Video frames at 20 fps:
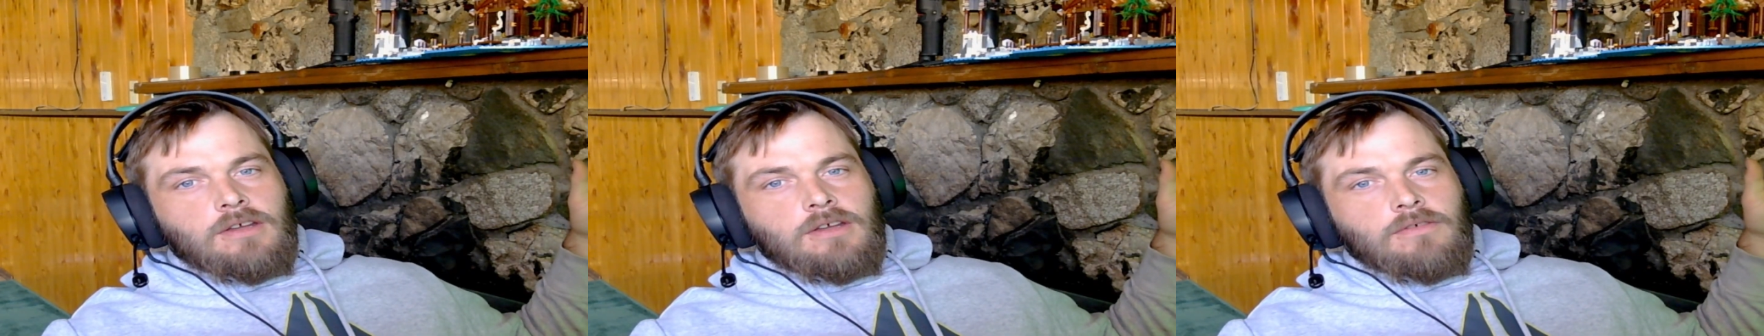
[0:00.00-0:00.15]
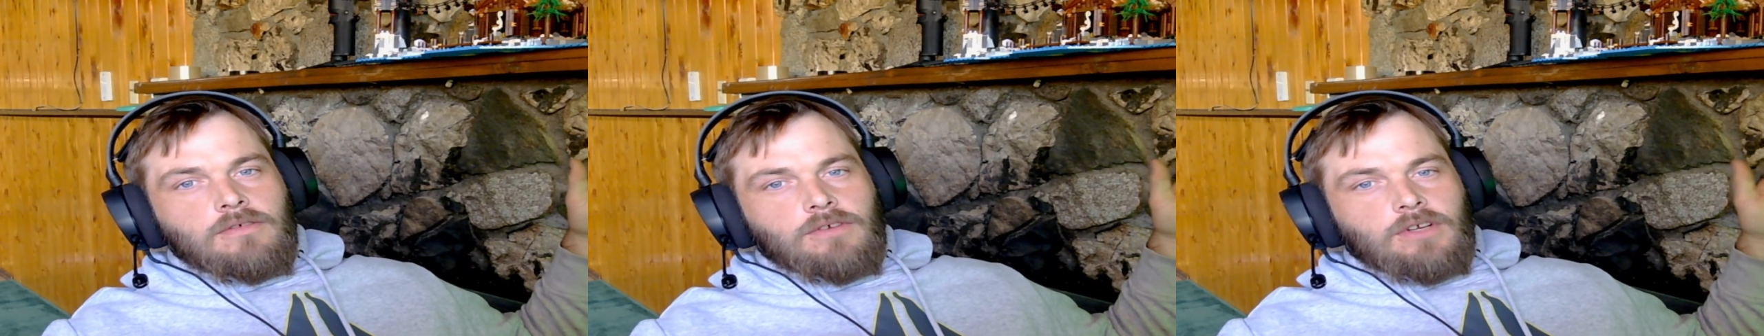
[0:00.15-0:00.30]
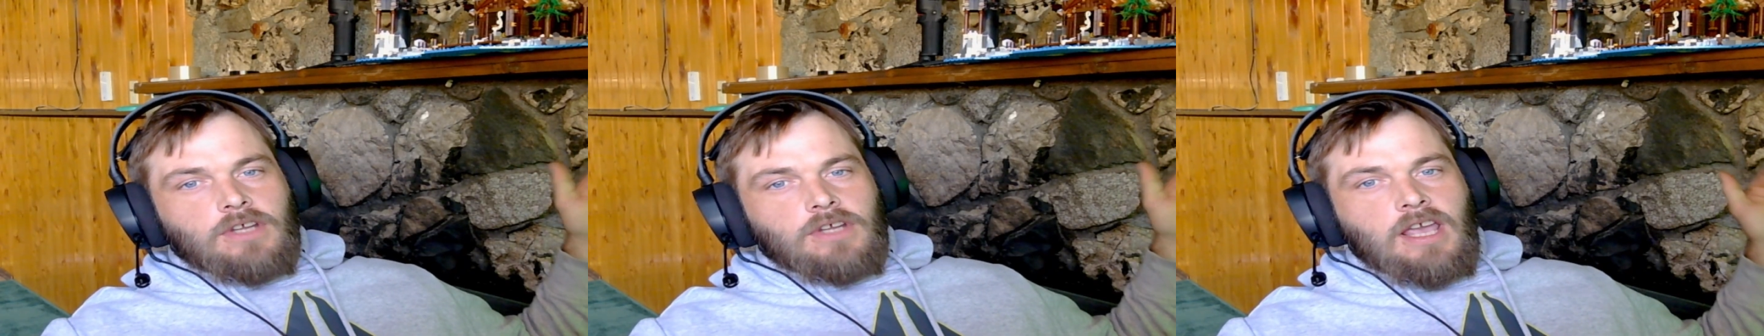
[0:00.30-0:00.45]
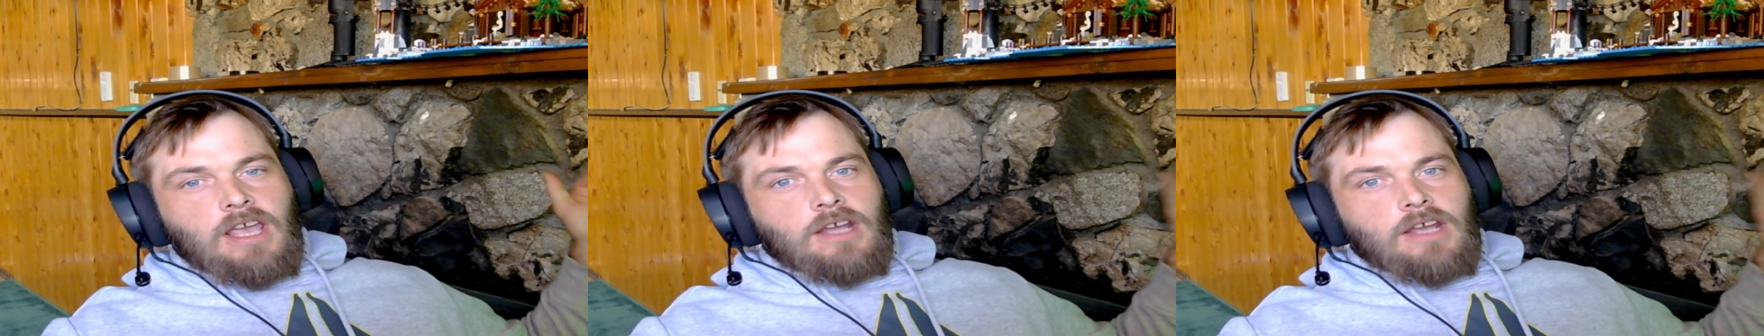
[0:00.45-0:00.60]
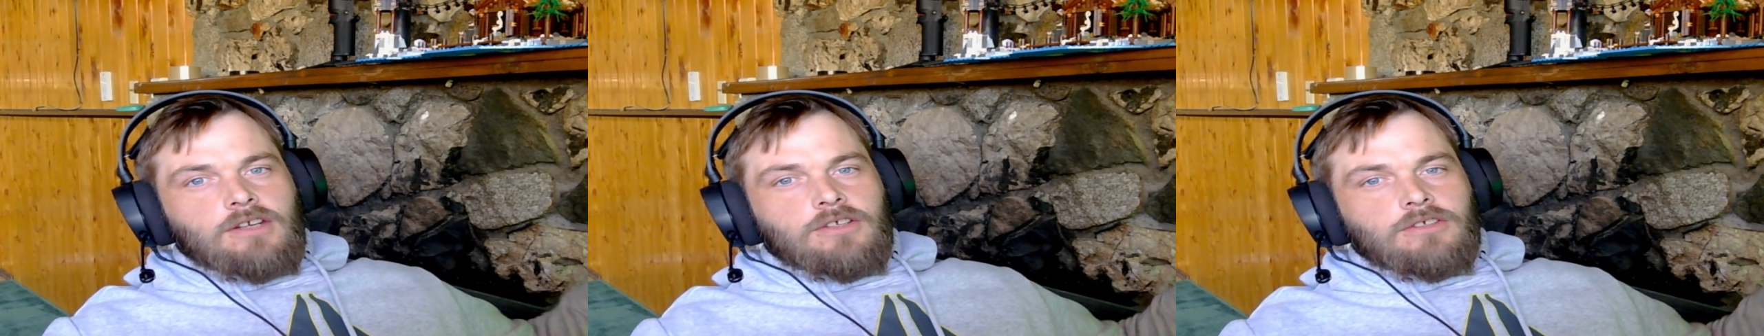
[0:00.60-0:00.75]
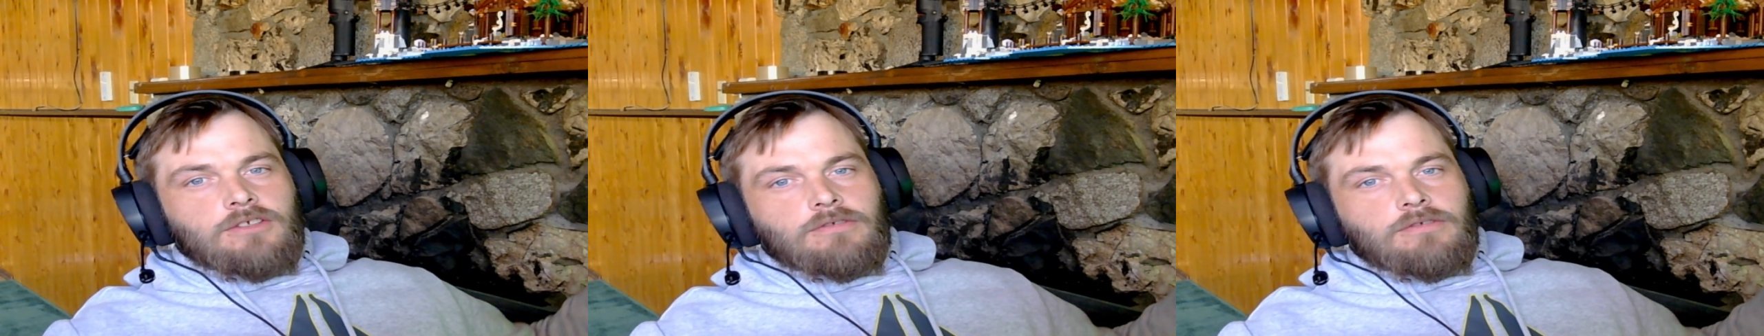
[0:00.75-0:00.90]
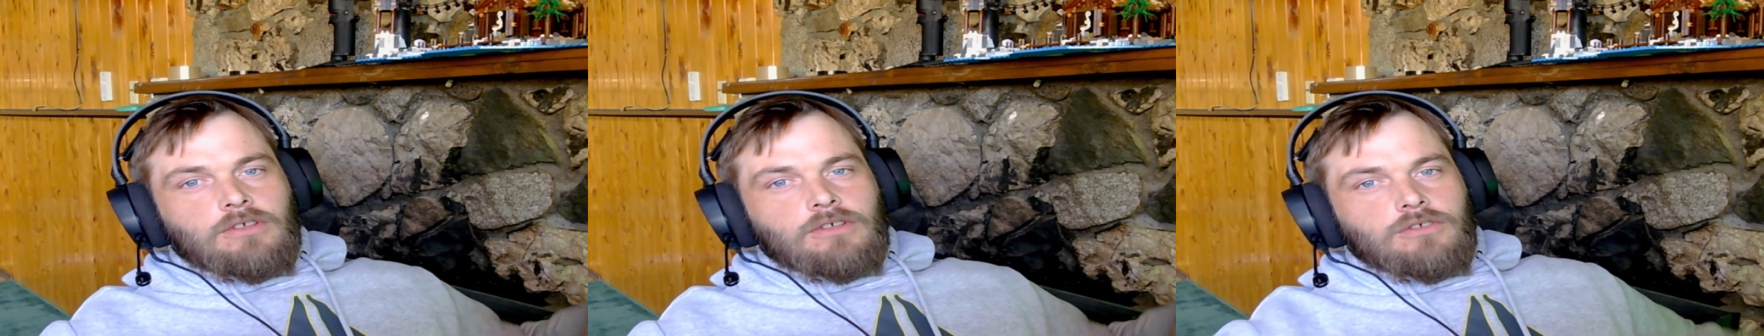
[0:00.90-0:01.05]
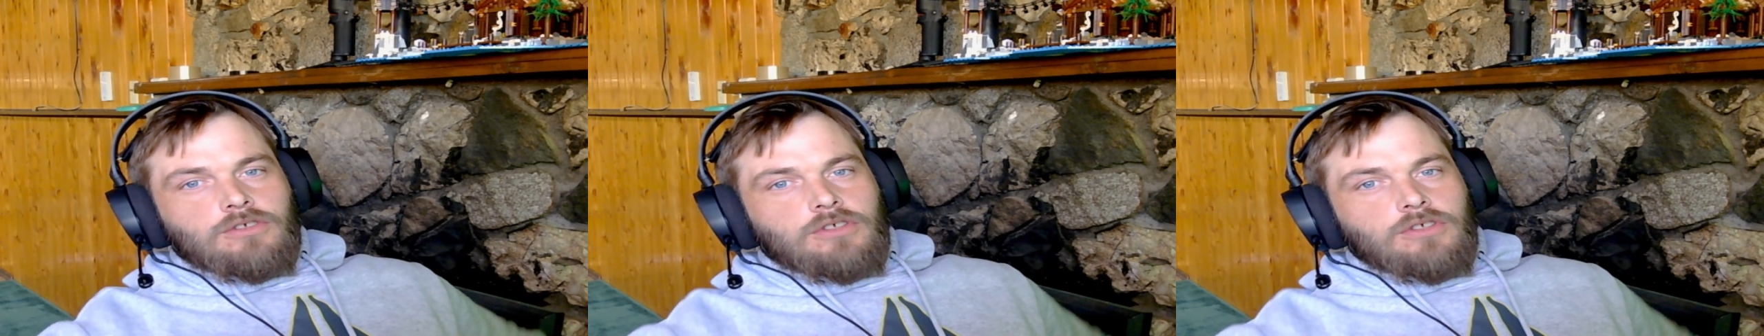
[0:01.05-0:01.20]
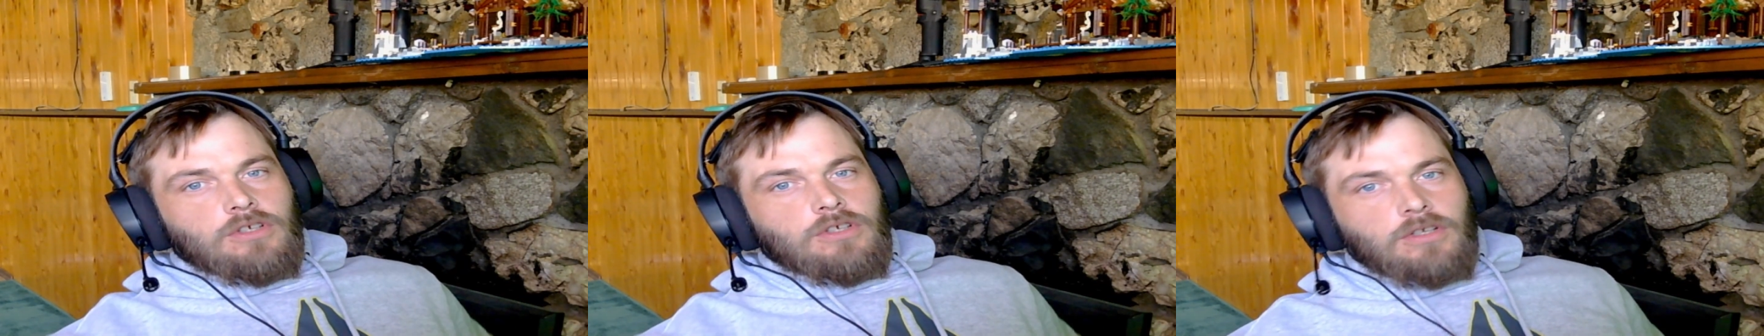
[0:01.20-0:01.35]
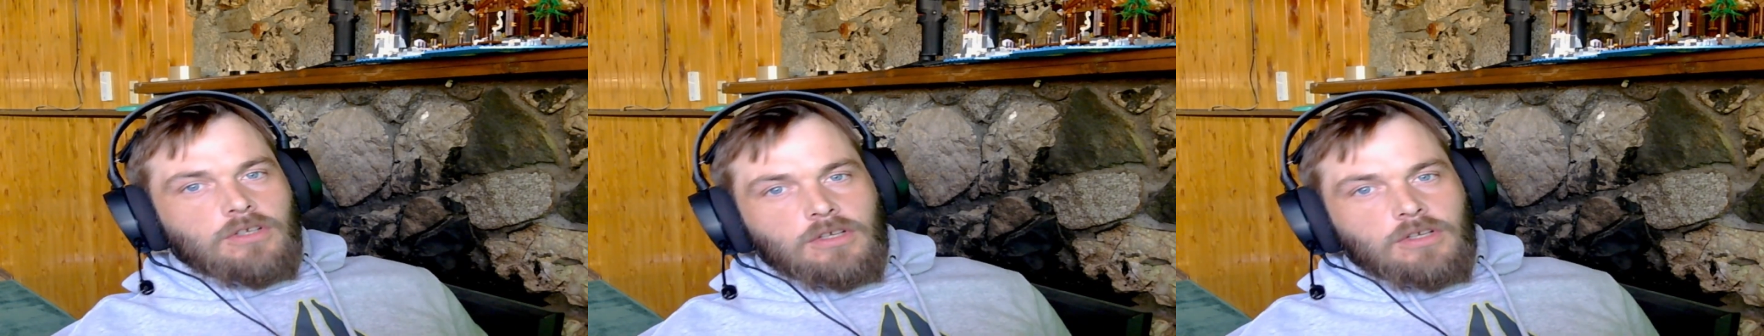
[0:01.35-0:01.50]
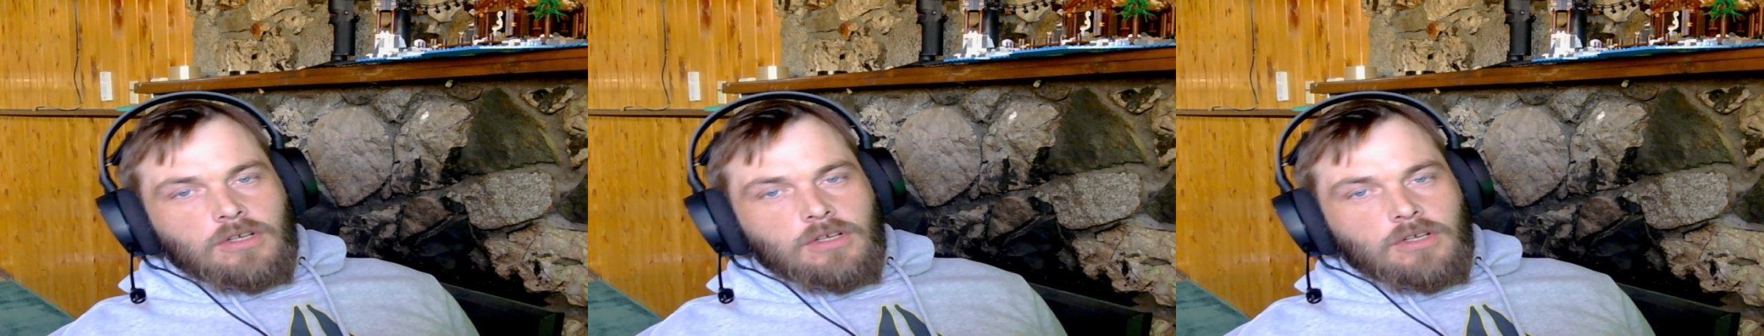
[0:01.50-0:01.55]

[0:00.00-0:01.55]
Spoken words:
for Canada's future.